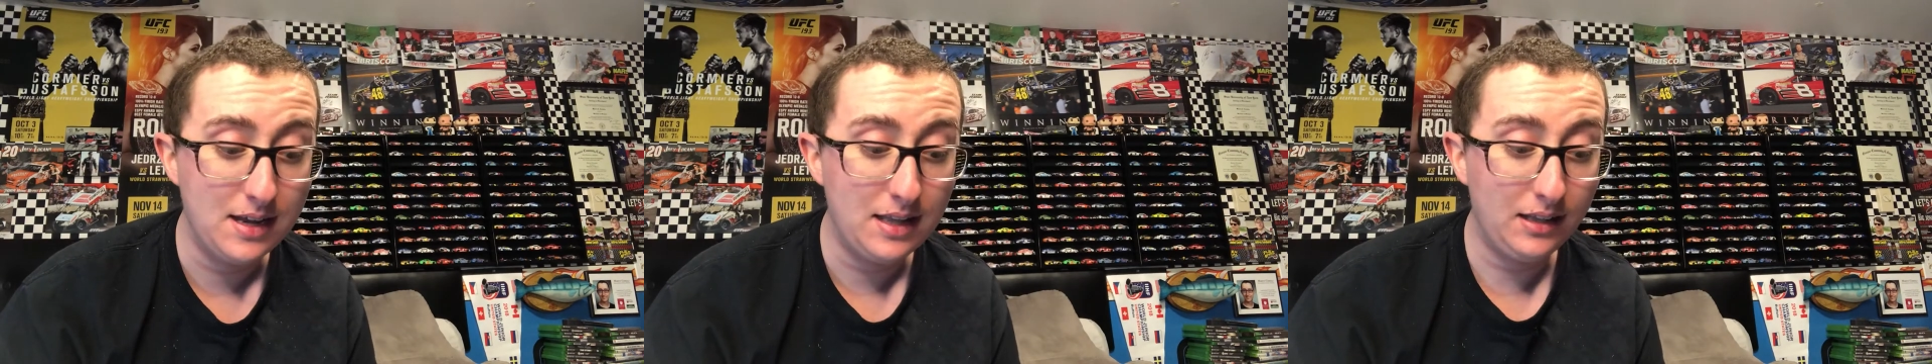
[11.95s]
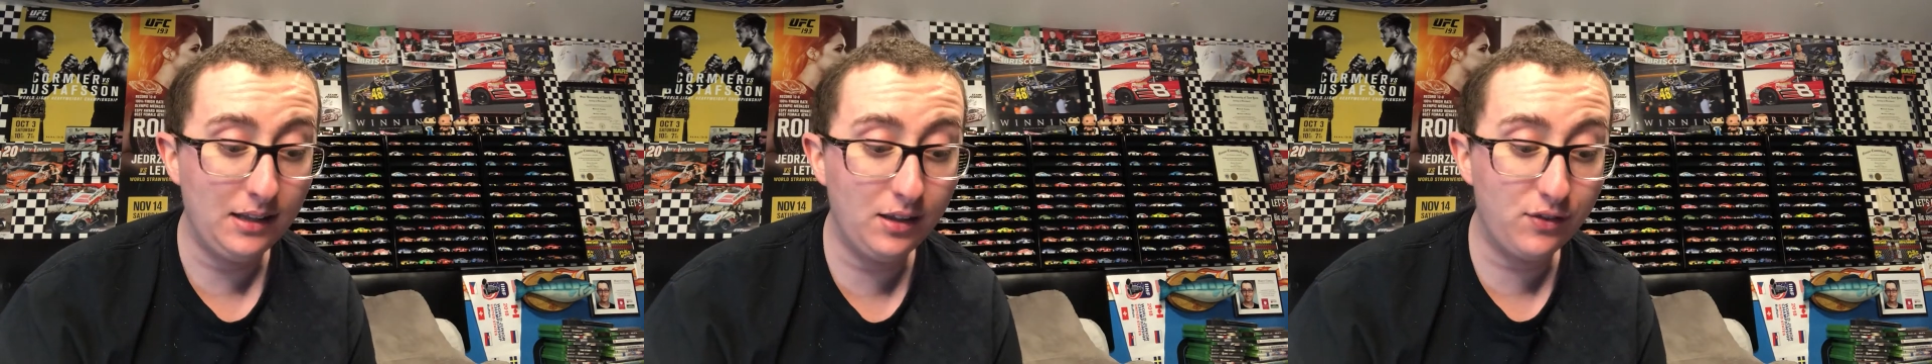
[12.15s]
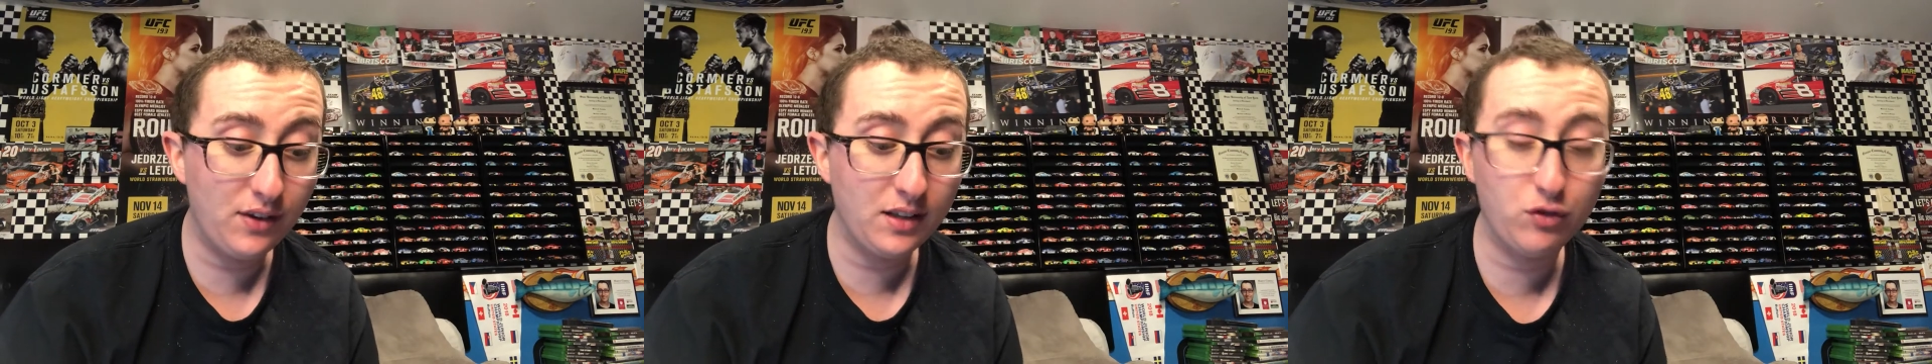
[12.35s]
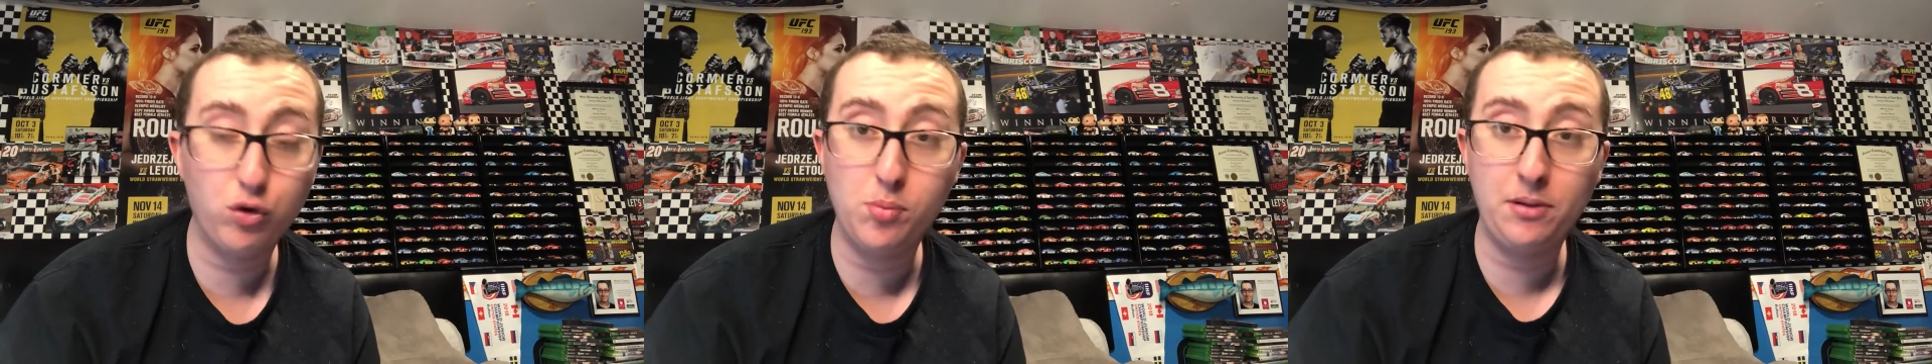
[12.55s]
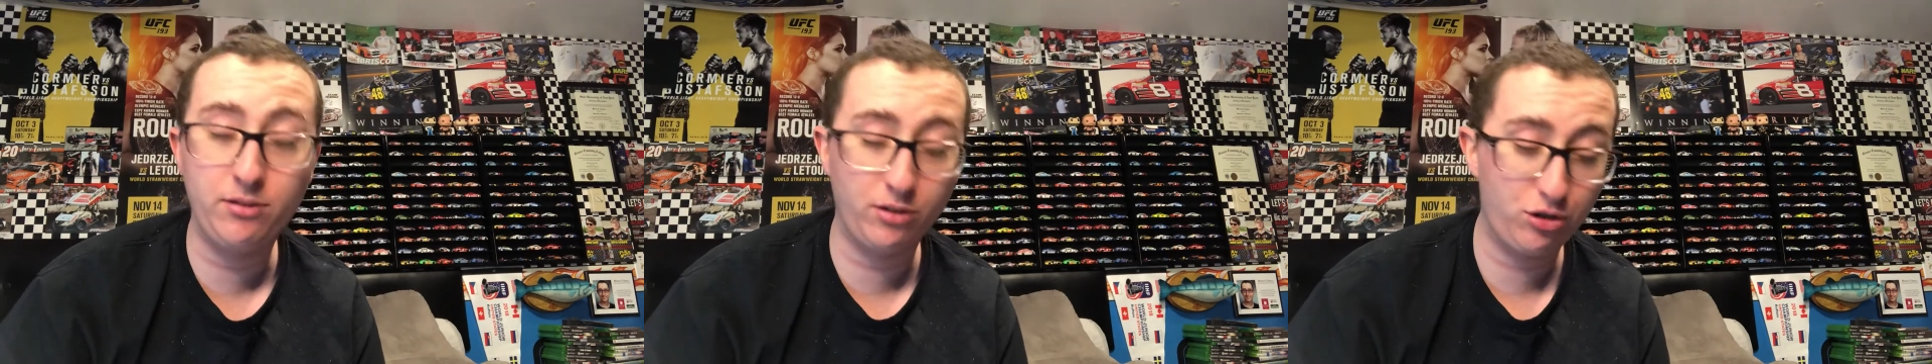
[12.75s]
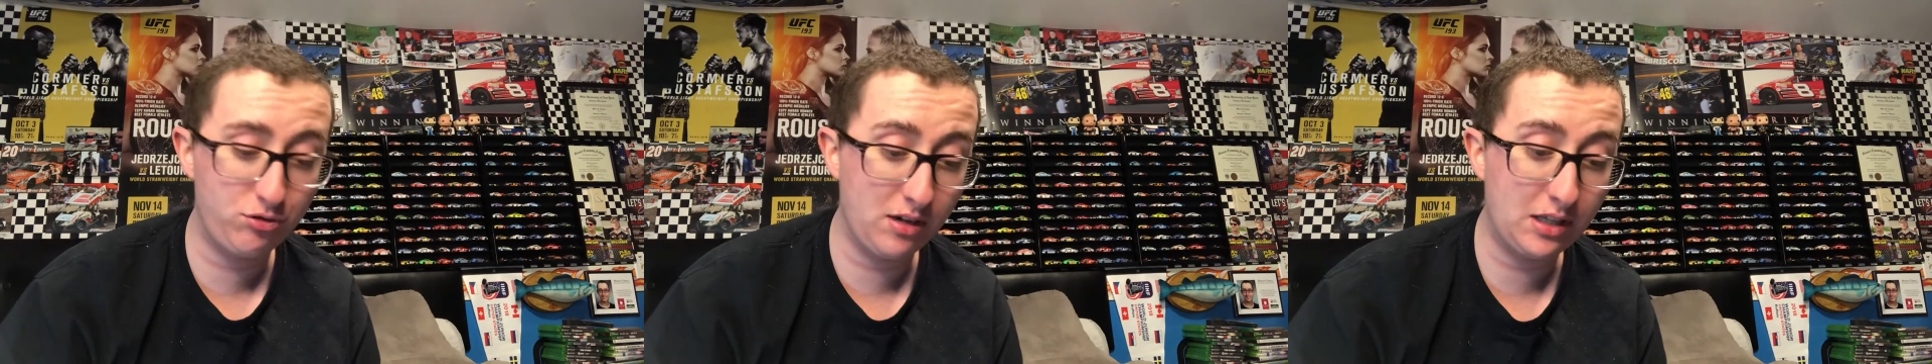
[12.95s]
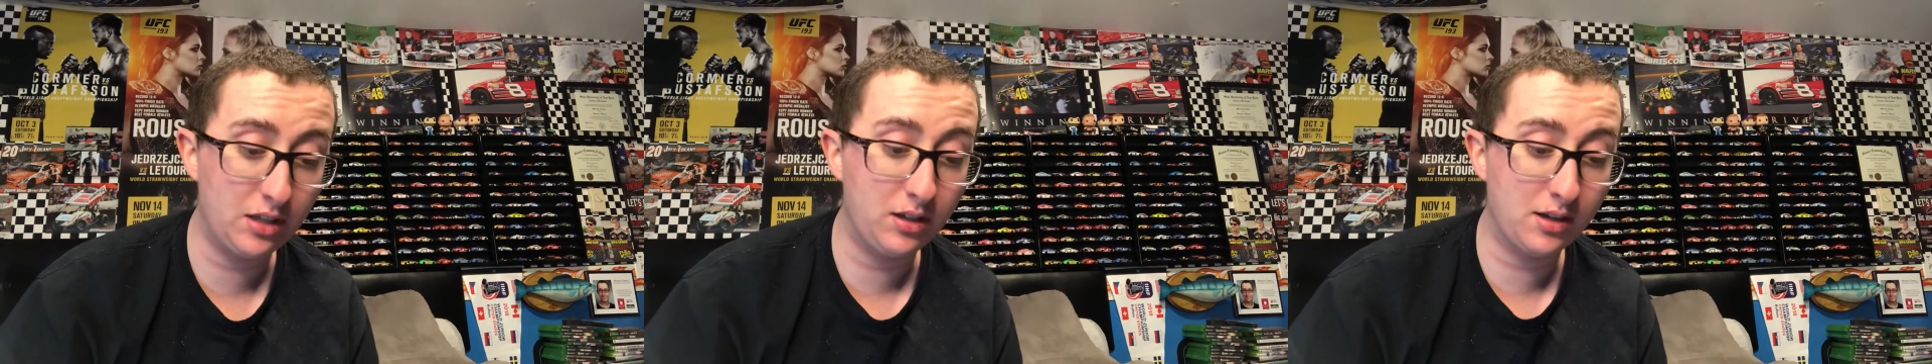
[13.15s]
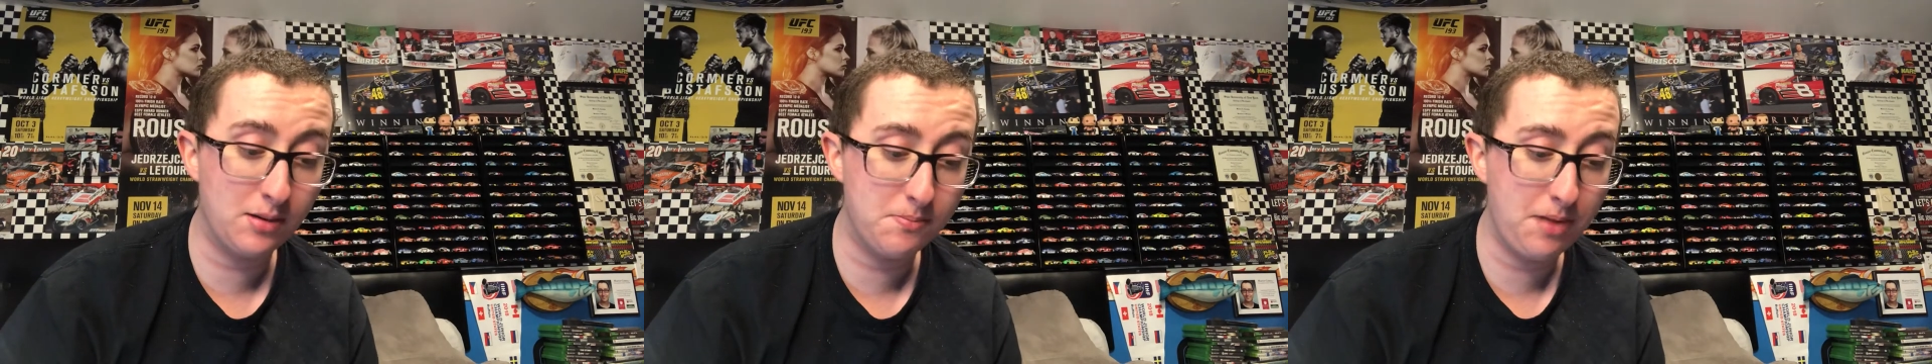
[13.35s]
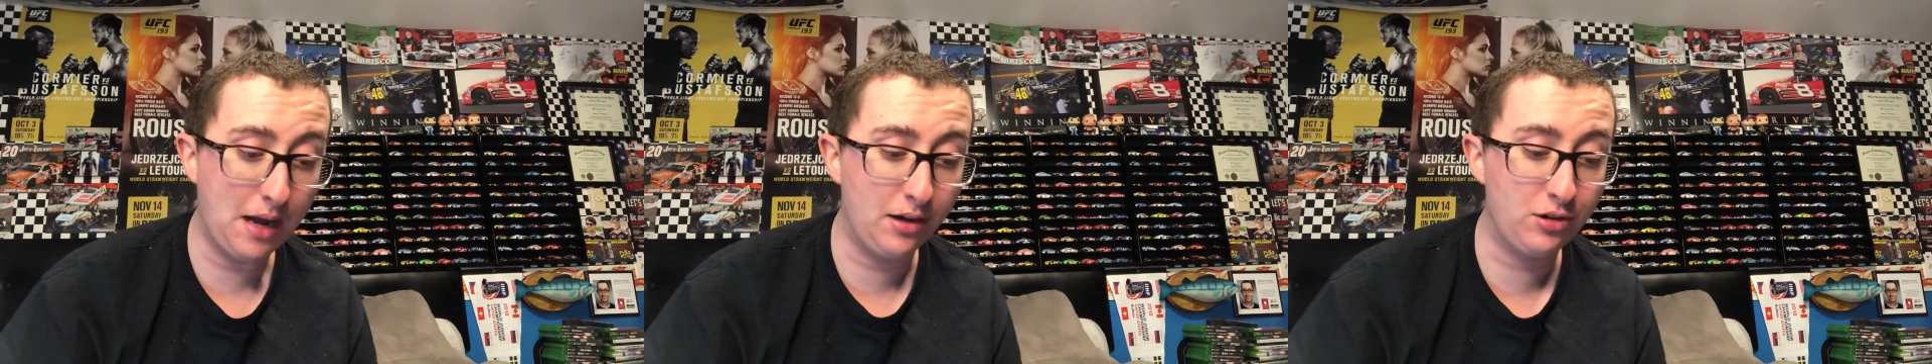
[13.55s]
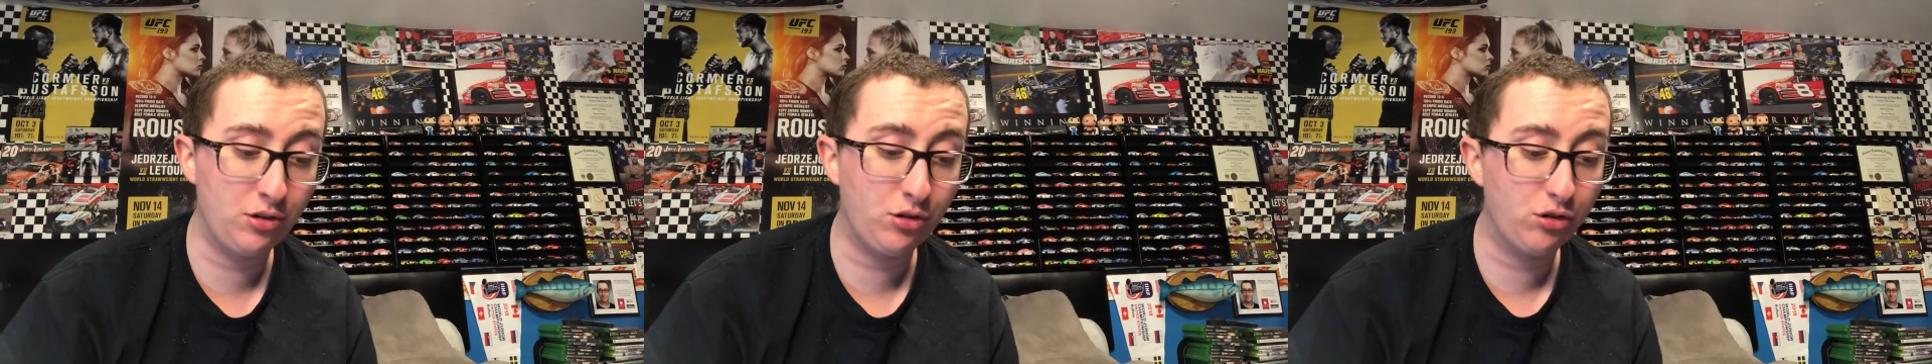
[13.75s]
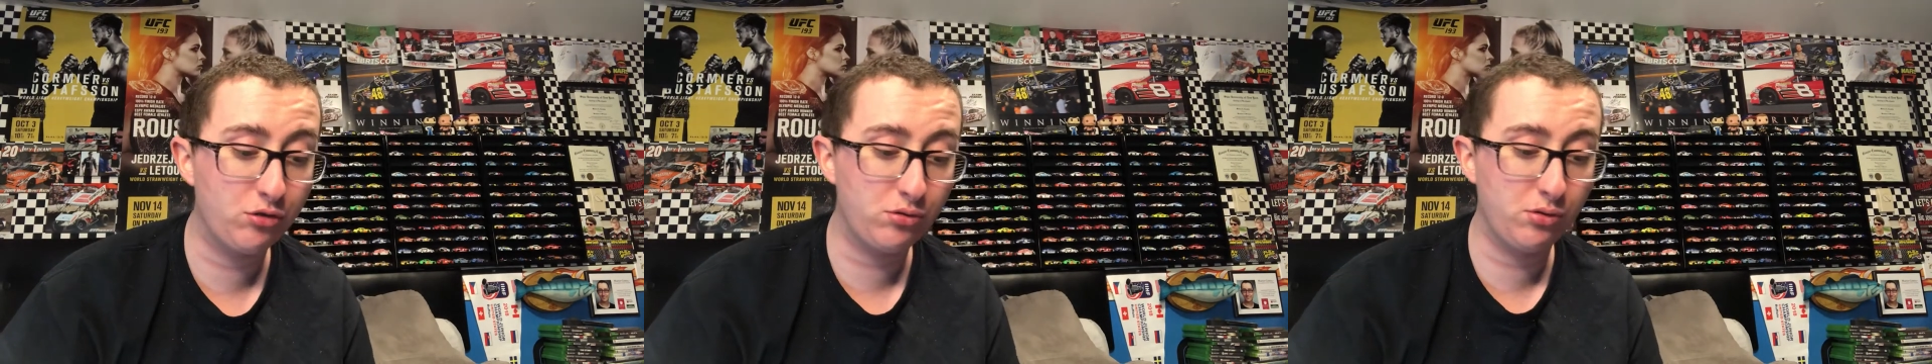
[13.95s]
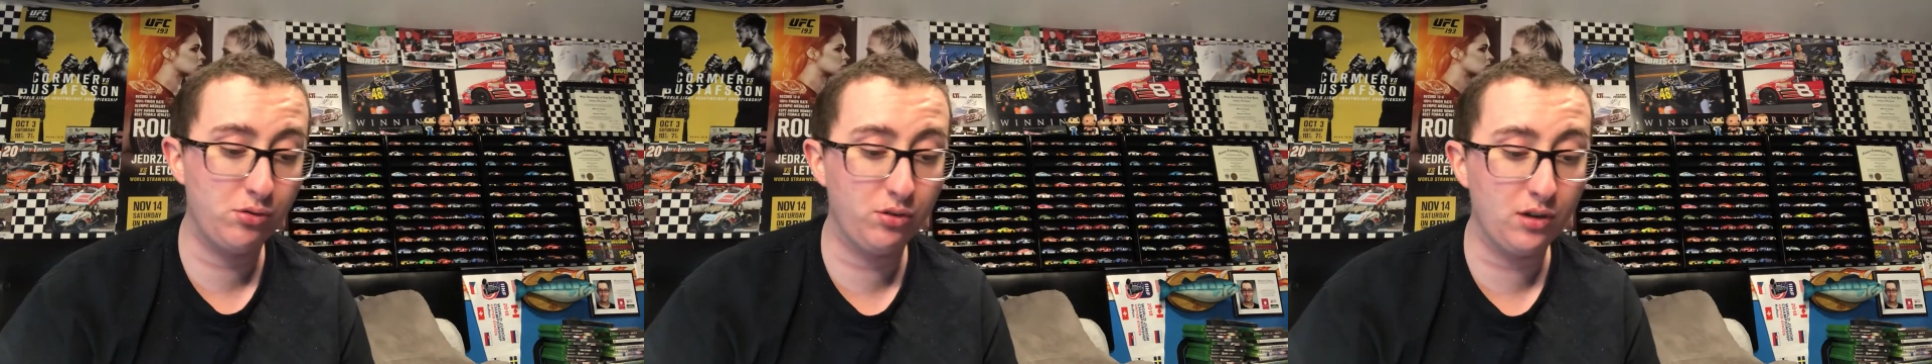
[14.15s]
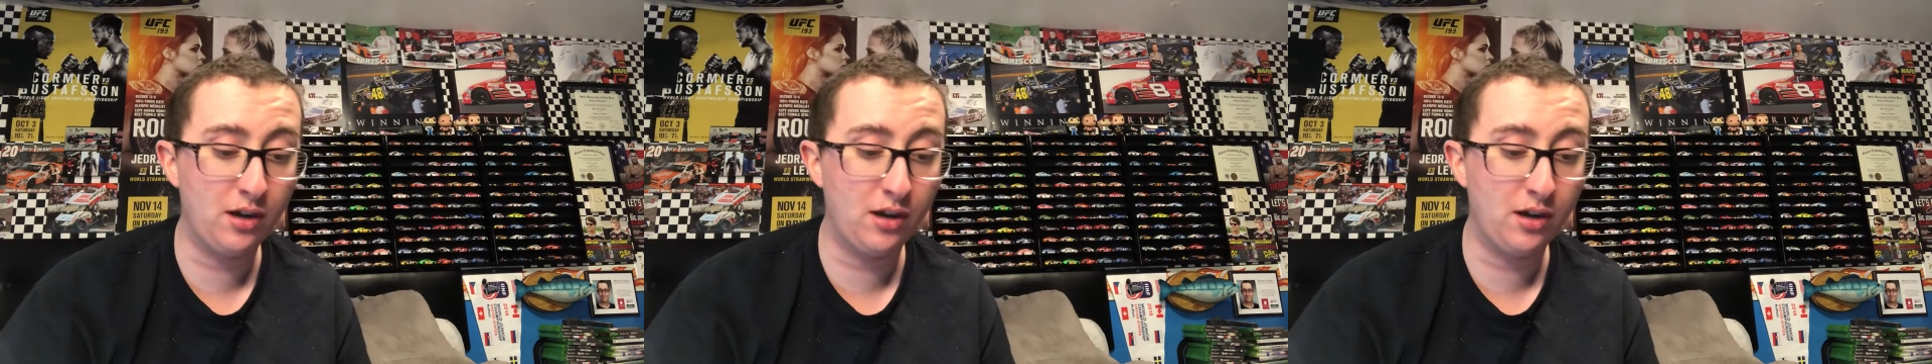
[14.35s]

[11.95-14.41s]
These events will be restricted to competitors, crews,